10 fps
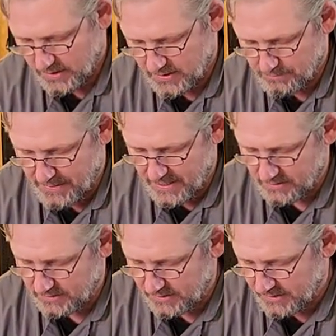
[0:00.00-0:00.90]
so I can
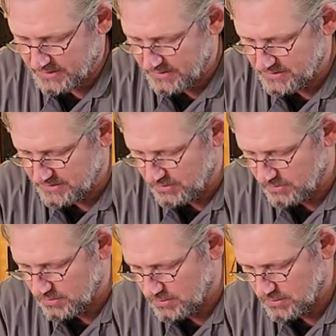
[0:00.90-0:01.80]
bam a little into this little
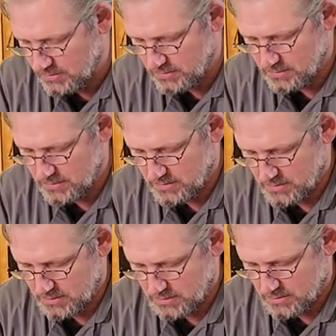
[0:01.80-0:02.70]

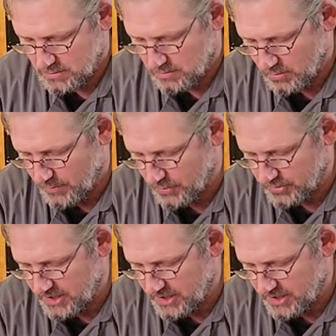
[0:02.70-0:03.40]
rubber